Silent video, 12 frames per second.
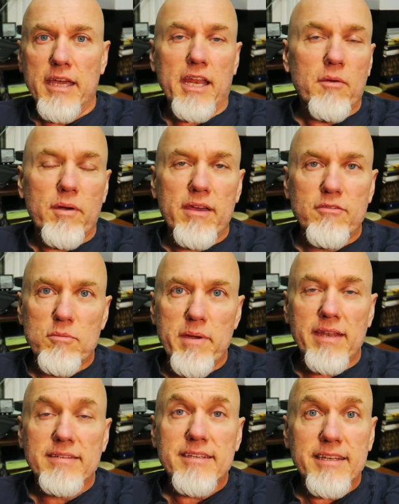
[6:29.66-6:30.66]
anyway, if you
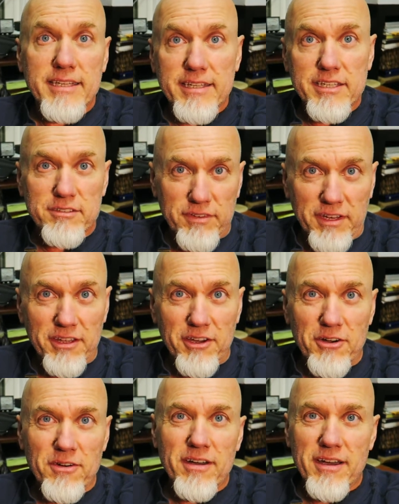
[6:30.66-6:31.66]
made it to the end of this
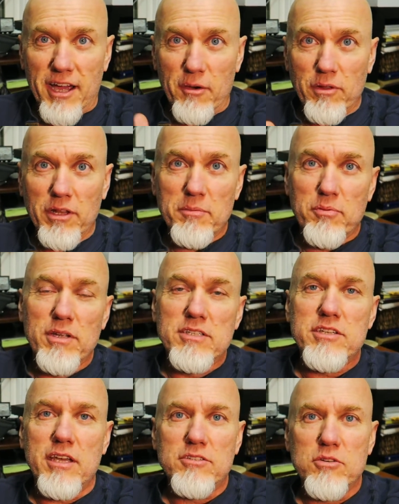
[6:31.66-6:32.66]
video, I really
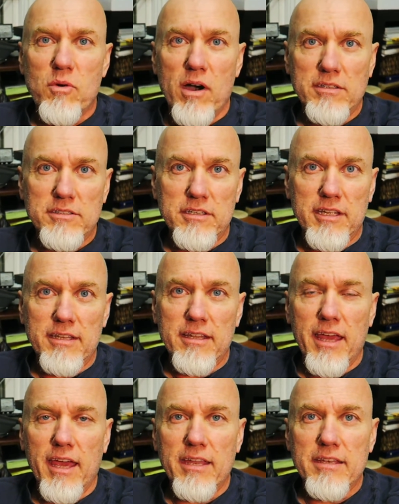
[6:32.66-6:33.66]
appreciate you watching
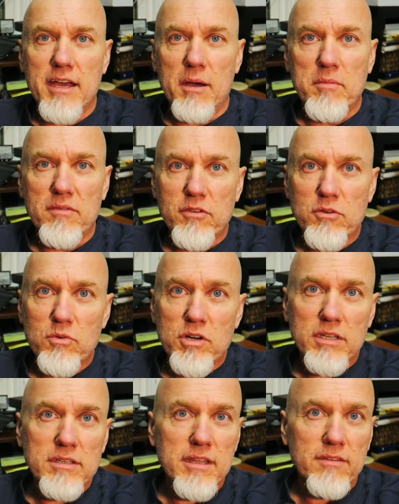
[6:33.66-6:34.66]
it. And if
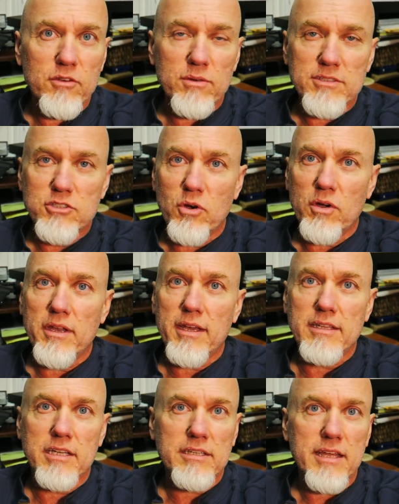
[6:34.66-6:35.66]
you enjoyed
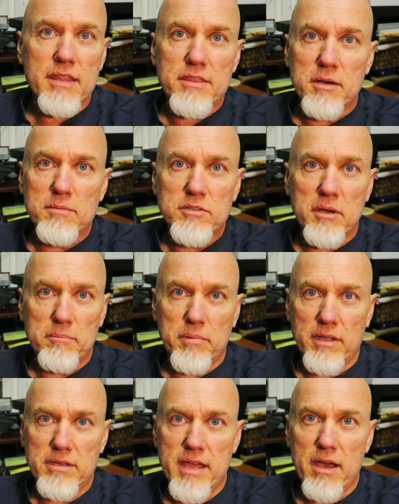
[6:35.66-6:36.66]
it, click that thumbs up
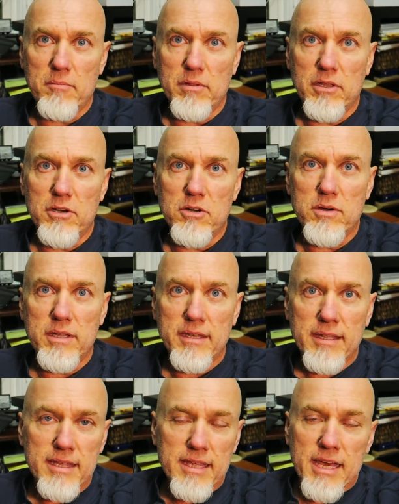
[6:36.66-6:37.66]
button down below and
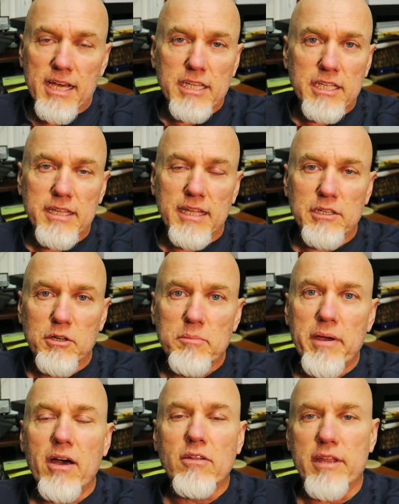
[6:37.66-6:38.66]
click that little
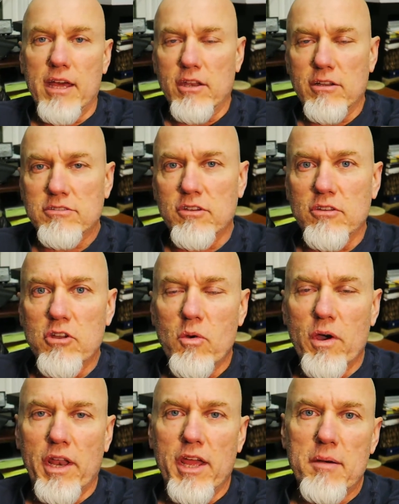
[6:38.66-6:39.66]
bell down there so you know
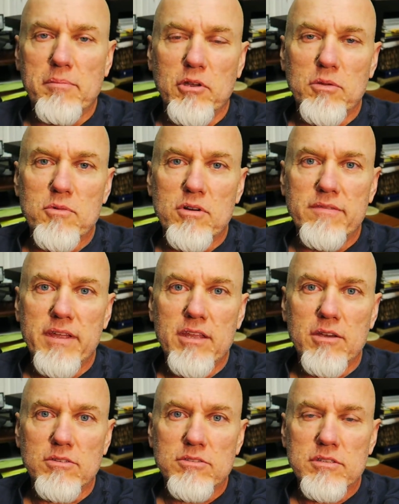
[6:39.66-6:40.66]
when I upload more
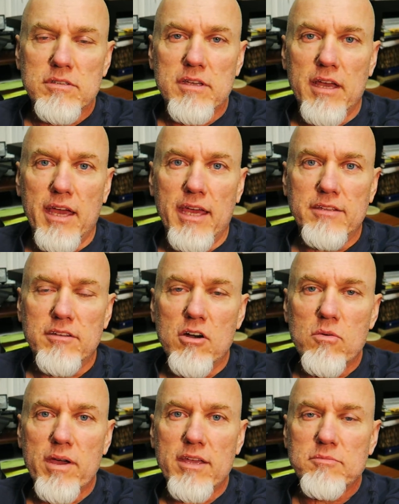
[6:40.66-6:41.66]
videos. As
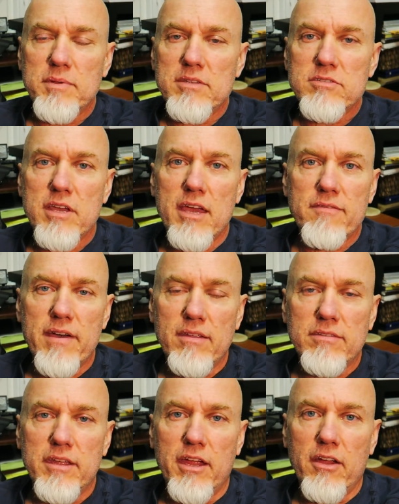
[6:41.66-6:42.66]
always, be safe
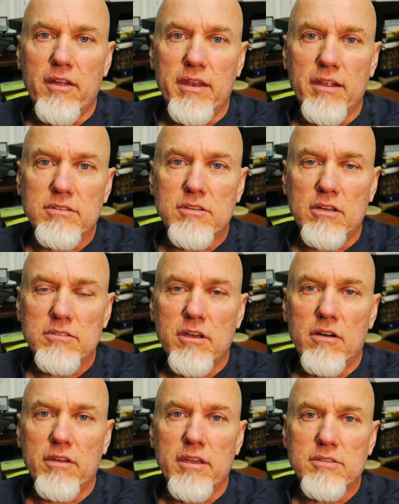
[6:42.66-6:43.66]
out there, and I'll talk to
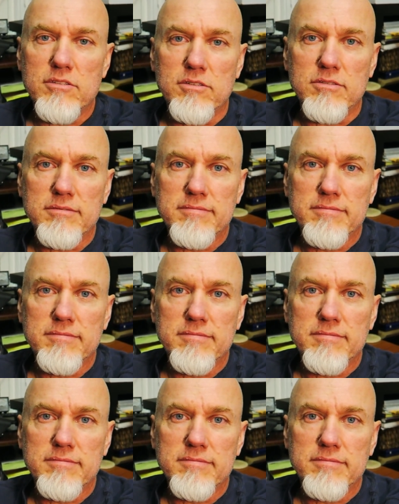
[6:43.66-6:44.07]
y'all again soon.